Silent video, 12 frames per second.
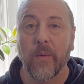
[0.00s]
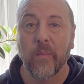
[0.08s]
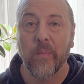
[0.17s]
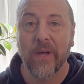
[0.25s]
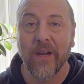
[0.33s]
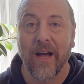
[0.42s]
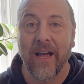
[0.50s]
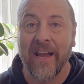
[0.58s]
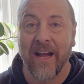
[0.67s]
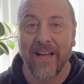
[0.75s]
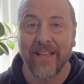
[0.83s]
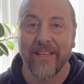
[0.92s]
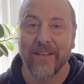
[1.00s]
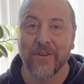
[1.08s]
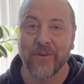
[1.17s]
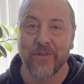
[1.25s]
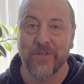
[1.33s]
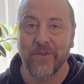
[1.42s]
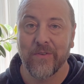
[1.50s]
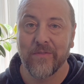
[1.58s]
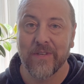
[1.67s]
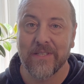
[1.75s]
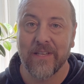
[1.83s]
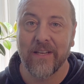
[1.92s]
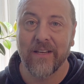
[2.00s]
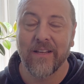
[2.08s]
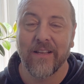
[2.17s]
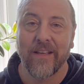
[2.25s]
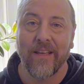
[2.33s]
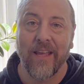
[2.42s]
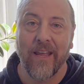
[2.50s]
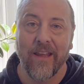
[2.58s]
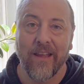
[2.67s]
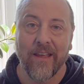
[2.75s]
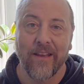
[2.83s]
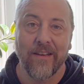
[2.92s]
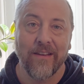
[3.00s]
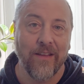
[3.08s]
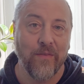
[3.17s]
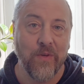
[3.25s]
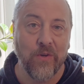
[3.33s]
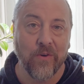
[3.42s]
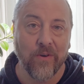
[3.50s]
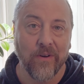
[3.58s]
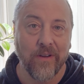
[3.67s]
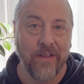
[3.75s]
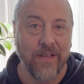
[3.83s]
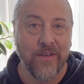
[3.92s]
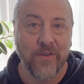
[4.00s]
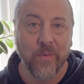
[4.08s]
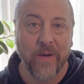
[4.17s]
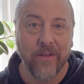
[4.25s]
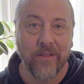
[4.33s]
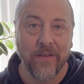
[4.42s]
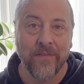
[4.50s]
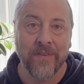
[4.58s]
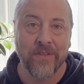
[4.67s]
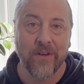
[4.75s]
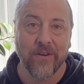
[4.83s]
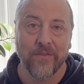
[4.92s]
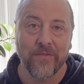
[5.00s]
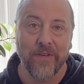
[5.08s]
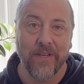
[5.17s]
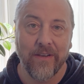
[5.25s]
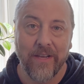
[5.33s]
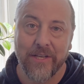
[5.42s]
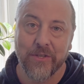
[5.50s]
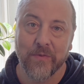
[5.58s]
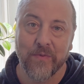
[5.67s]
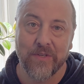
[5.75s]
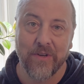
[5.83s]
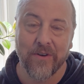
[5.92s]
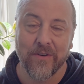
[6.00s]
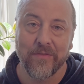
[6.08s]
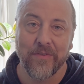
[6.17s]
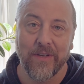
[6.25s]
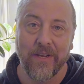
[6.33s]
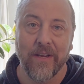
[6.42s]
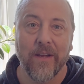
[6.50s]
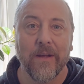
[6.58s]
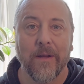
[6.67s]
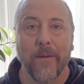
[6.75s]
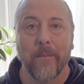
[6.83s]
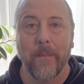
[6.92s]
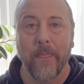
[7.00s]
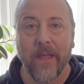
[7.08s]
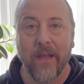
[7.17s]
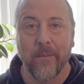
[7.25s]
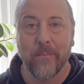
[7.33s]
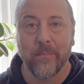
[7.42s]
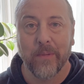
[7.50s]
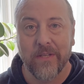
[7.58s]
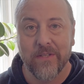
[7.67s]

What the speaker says: But I highly encourage you to visit, and if you're into wildlife photography and nature photography, then please